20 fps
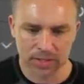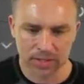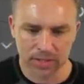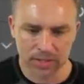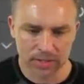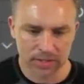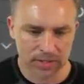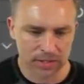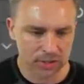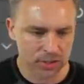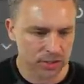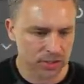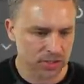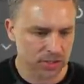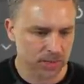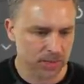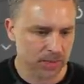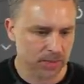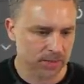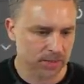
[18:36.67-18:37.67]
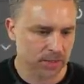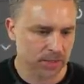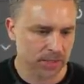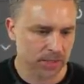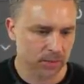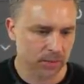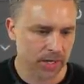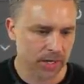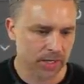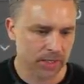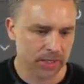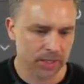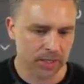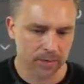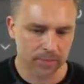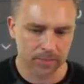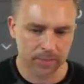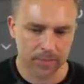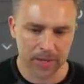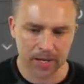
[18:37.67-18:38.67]
Because I should just be able to click right in
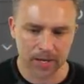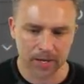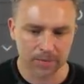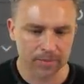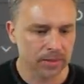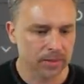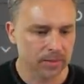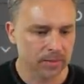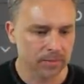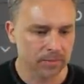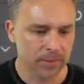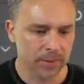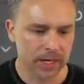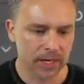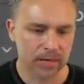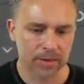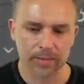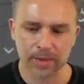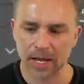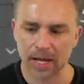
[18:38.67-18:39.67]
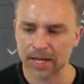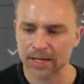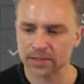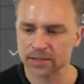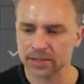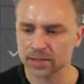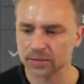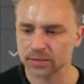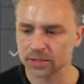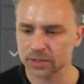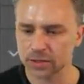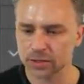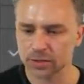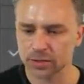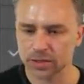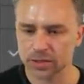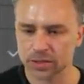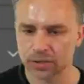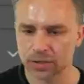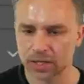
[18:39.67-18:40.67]
here. Bam, bam. Adds those two
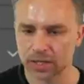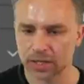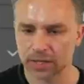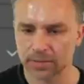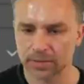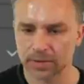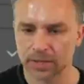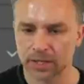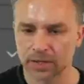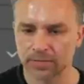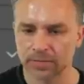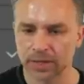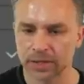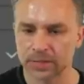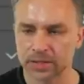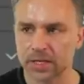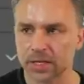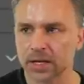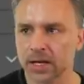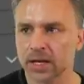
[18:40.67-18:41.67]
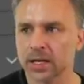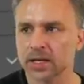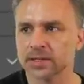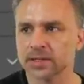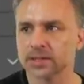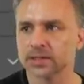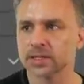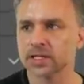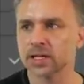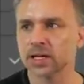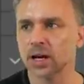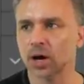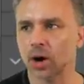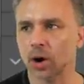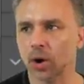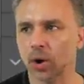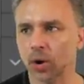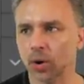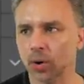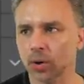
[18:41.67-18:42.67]
additional keyframes. So it's going to
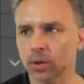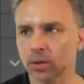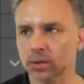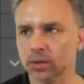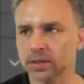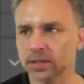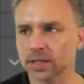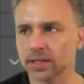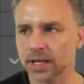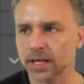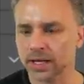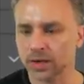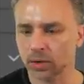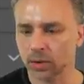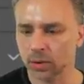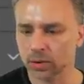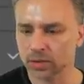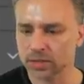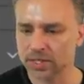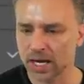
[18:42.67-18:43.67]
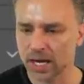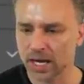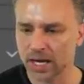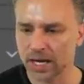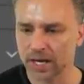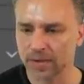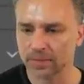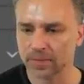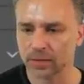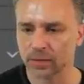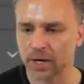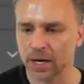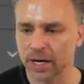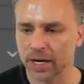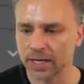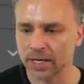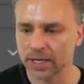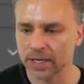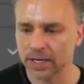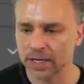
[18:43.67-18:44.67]
hold it that whole time,
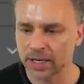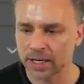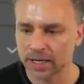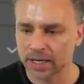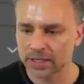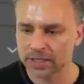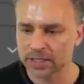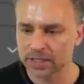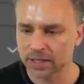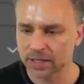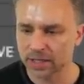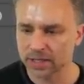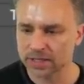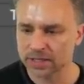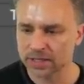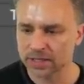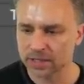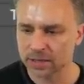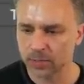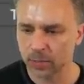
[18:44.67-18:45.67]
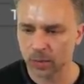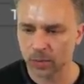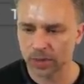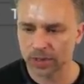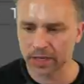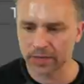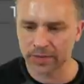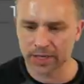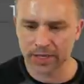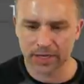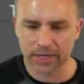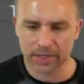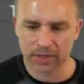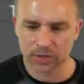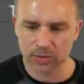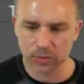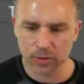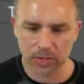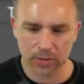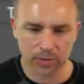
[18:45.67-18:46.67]
right? until it hits this point. And then
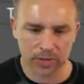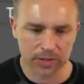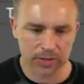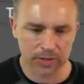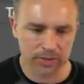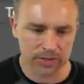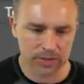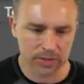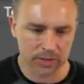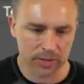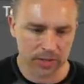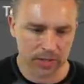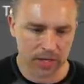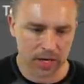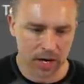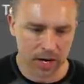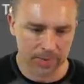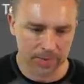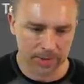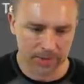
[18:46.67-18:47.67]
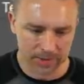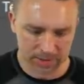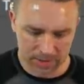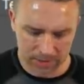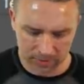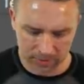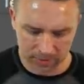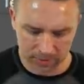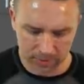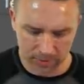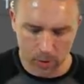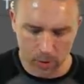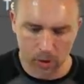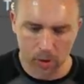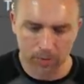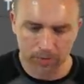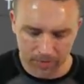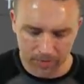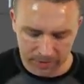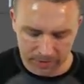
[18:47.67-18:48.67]
actually what I want to do is I want to copy this keyframe.
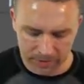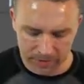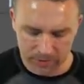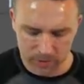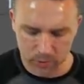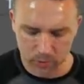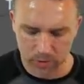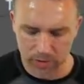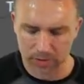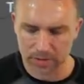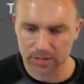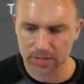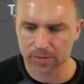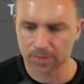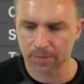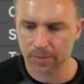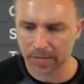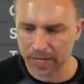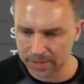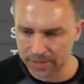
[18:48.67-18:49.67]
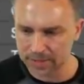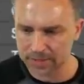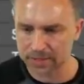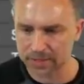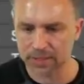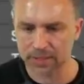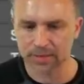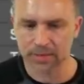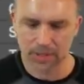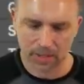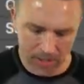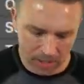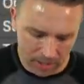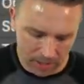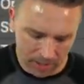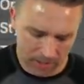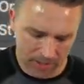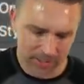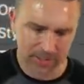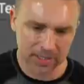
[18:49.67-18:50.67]
Hopefully this works. Paste it.
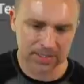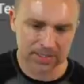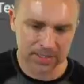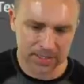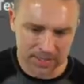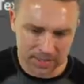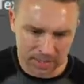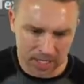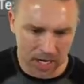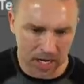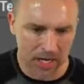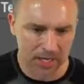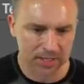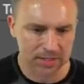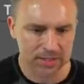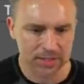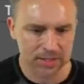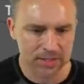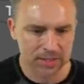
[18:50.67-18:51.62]
Ah, it does not.